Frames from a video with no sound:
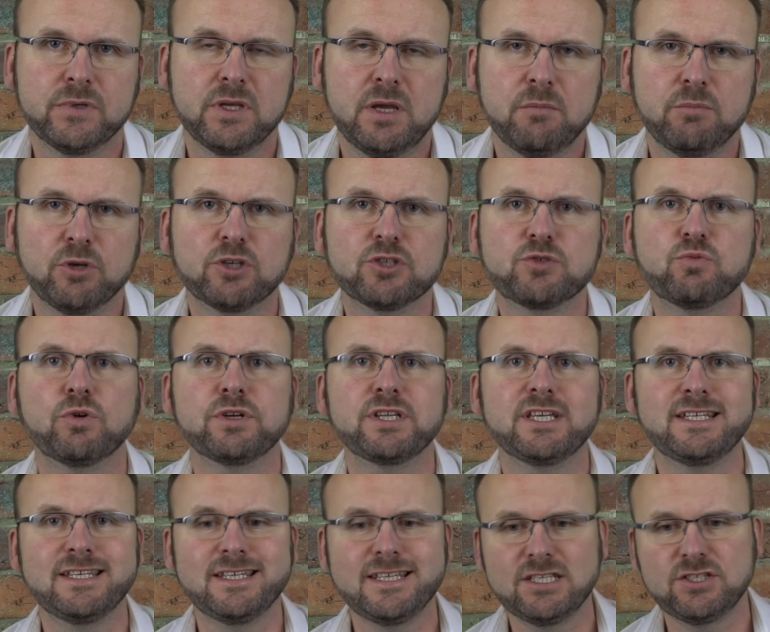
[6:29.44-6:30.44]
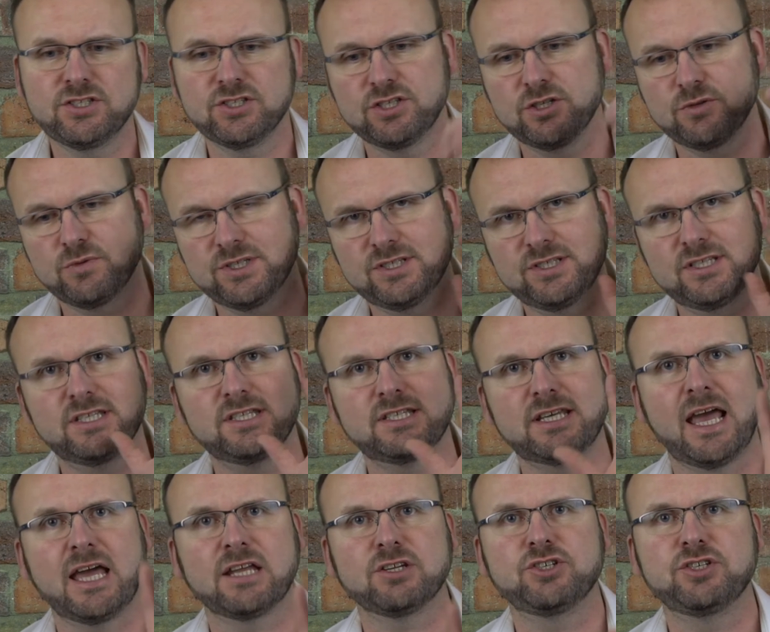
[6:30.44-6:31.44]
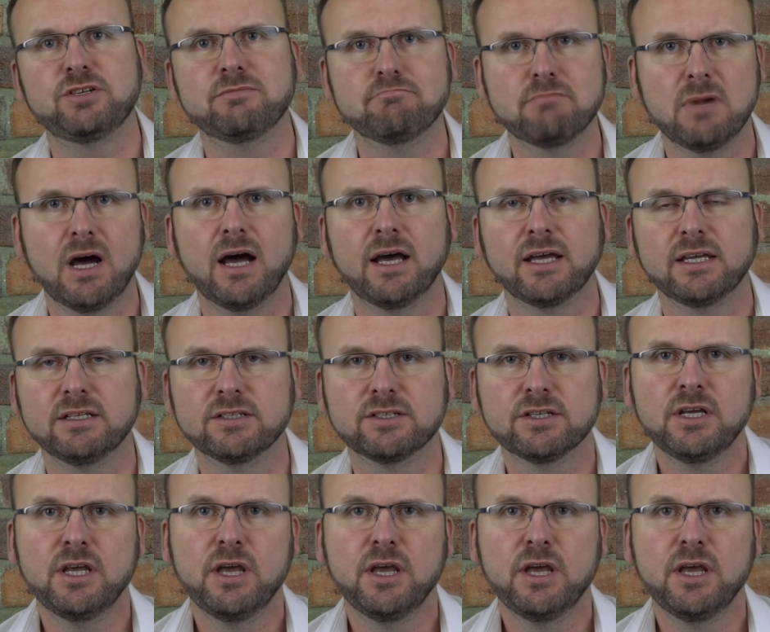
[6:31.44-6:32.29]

Because what you need to do is detach your mind